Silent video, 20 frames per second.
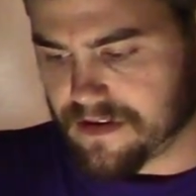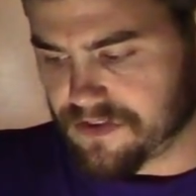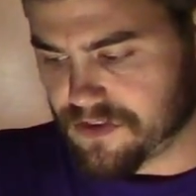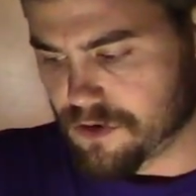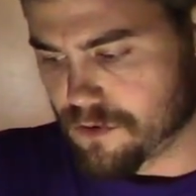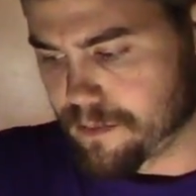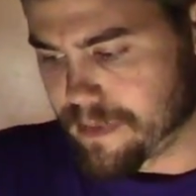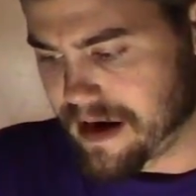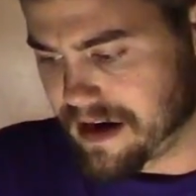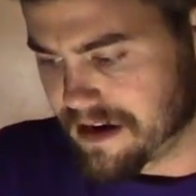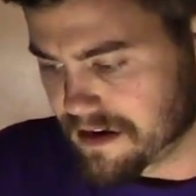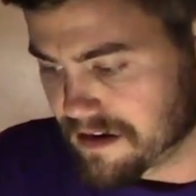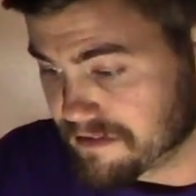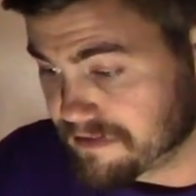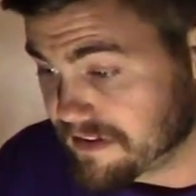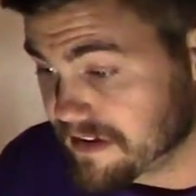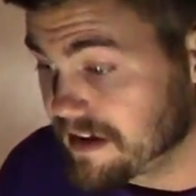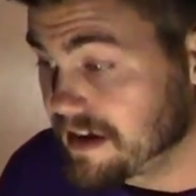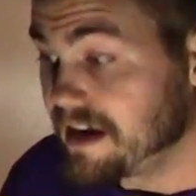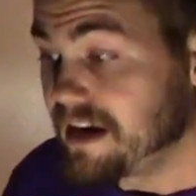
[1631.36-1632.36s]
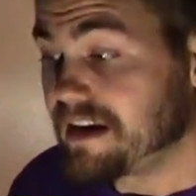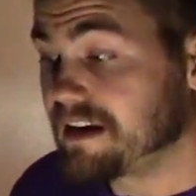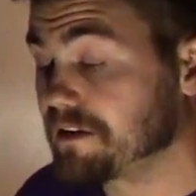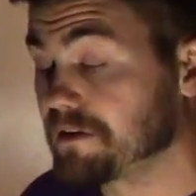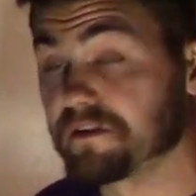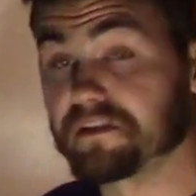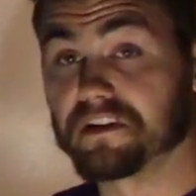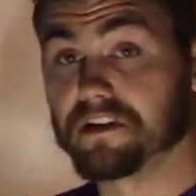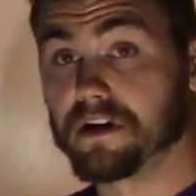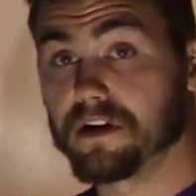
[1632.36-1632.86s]
they're made of. Now,
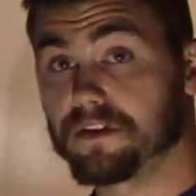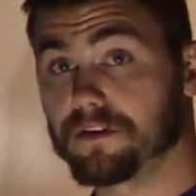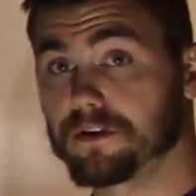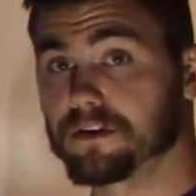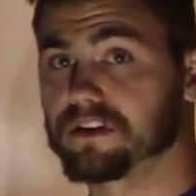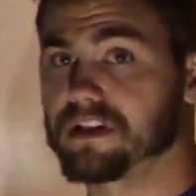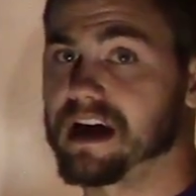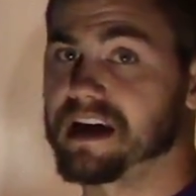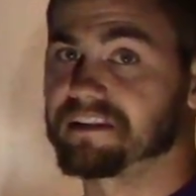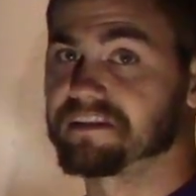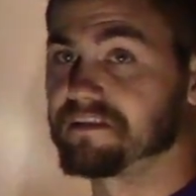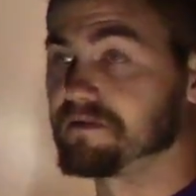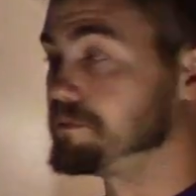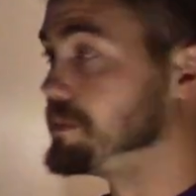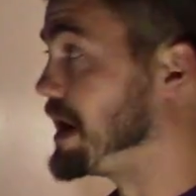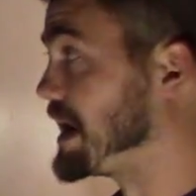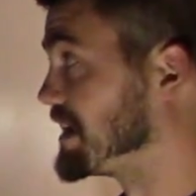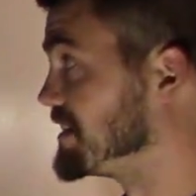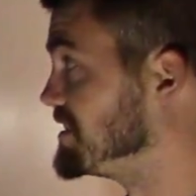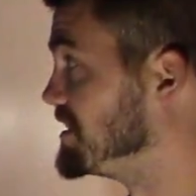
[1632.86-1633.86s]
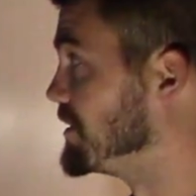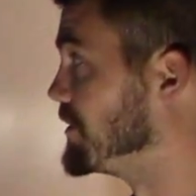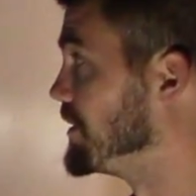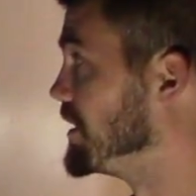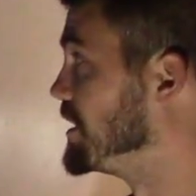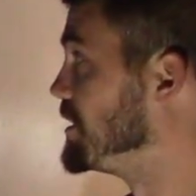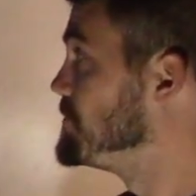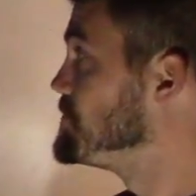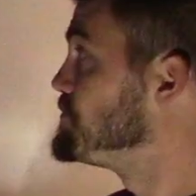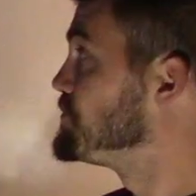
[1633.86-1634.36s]
there's another class of
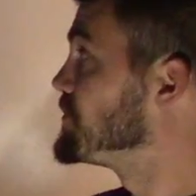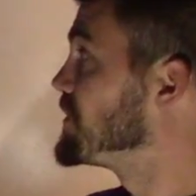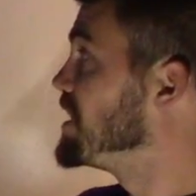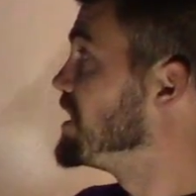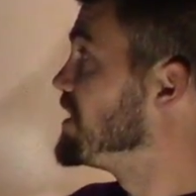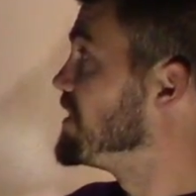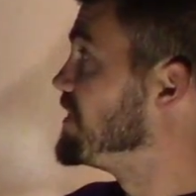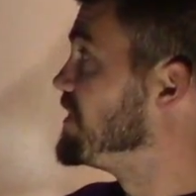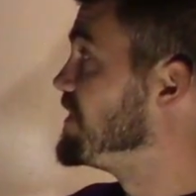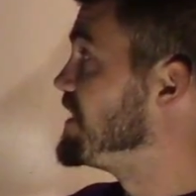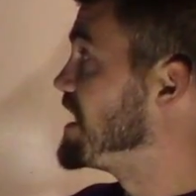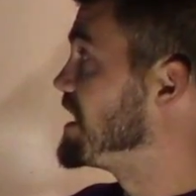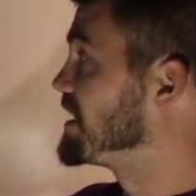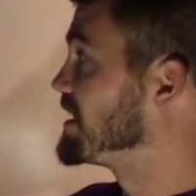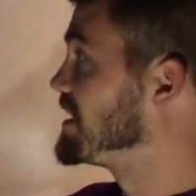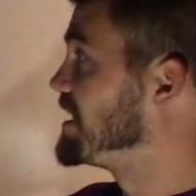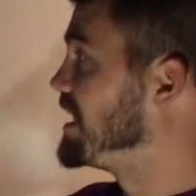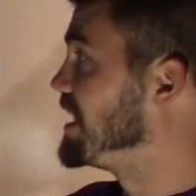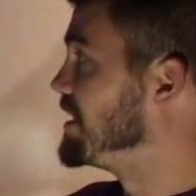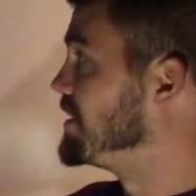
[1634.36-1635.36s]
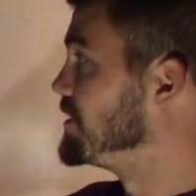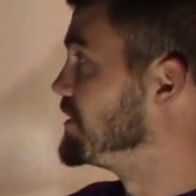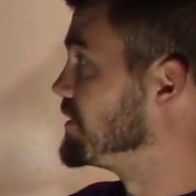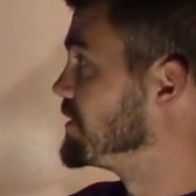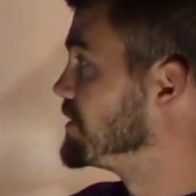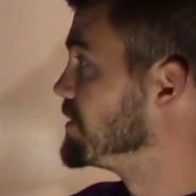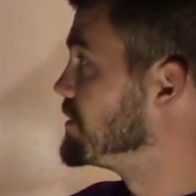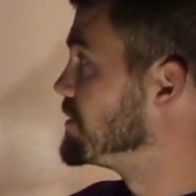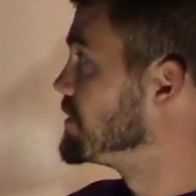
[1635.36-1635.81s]
bacteria that can